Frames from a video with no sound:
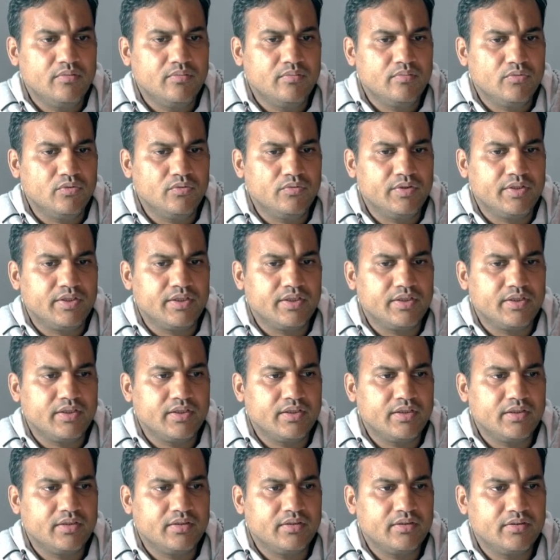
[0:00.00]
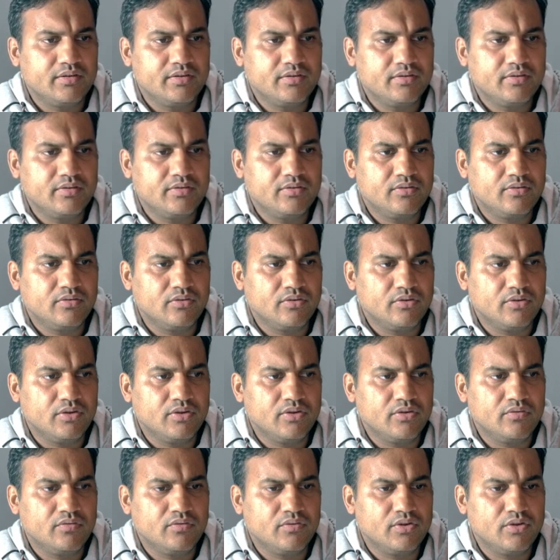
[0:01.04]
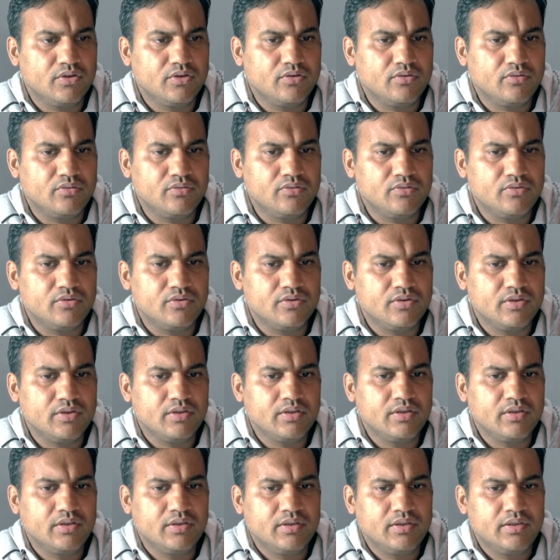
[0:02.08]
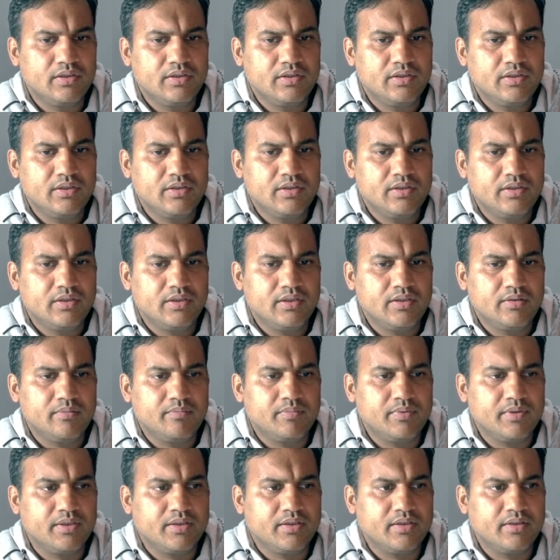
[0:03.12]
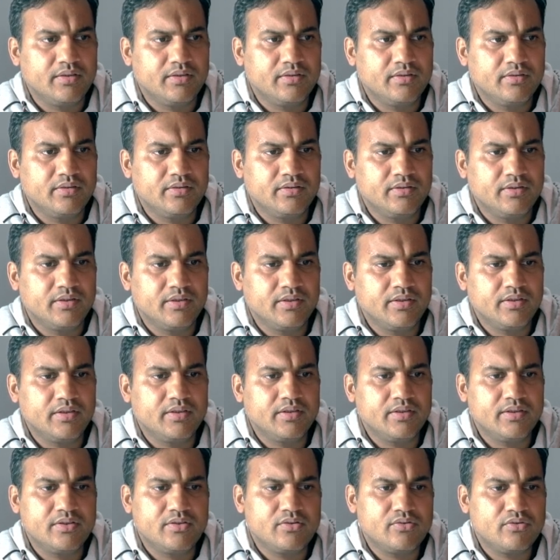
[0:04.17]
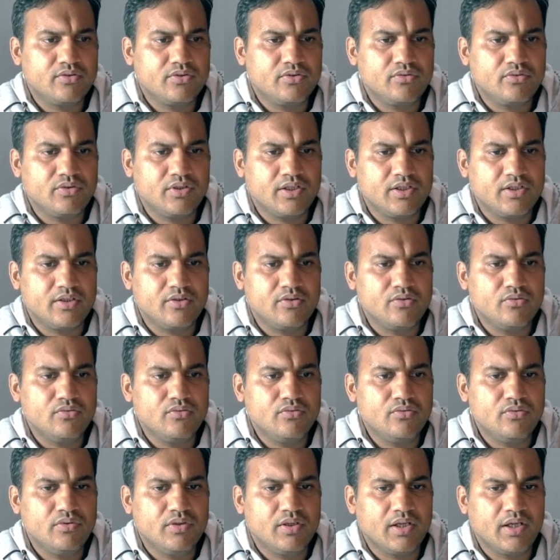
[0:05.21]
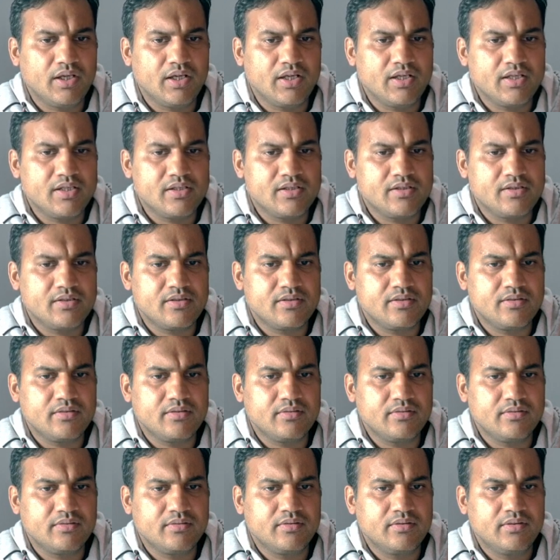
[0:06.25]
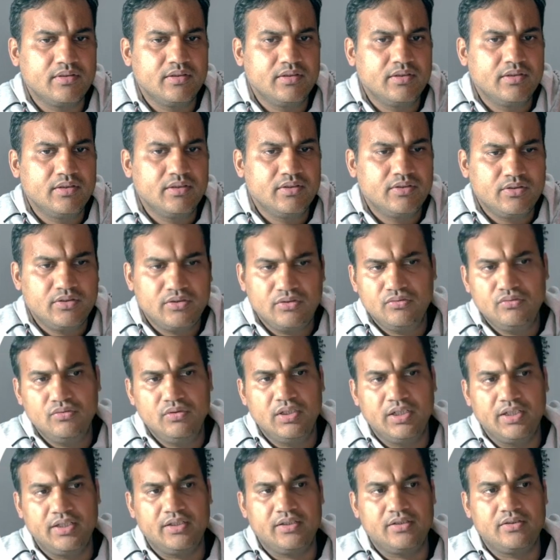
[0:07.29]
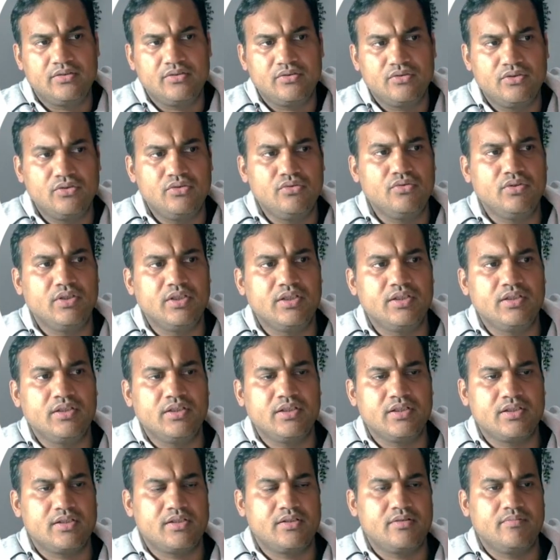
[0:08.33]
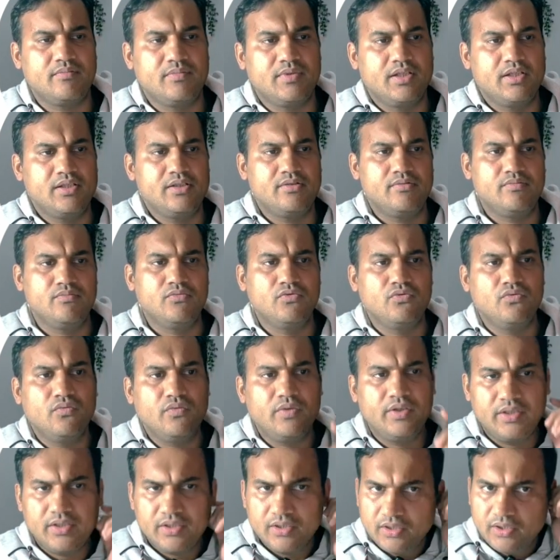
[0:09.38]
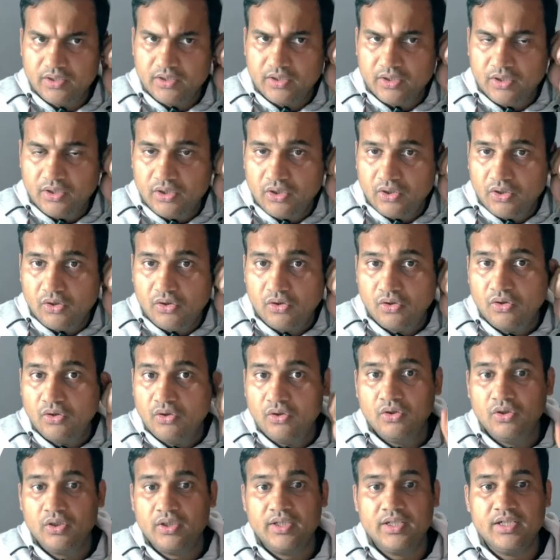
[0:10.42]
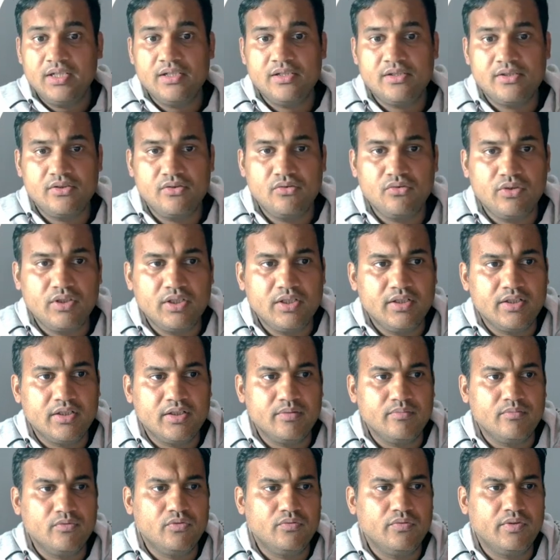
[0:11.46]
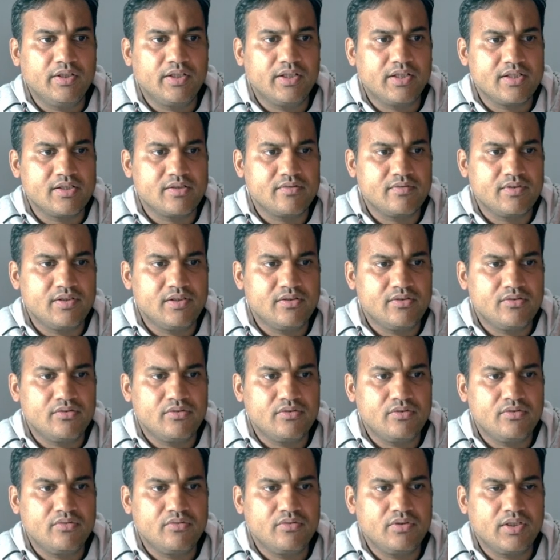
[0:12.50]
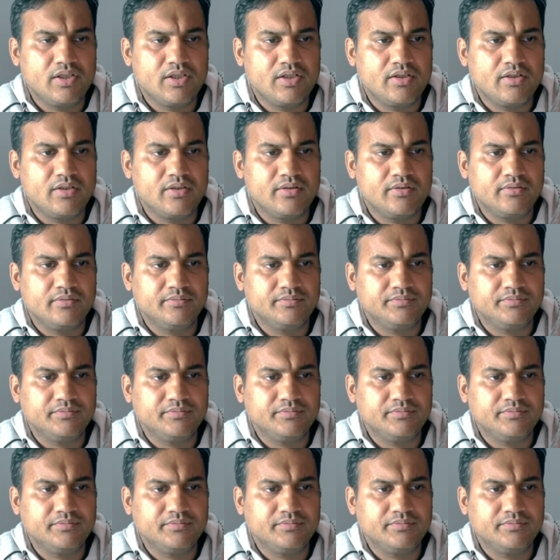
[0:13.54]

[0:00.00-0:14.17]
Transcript: move it here, or you want to keep it here. So you can do as you like. So you can customize, move it, or else you can remove it as well. So you can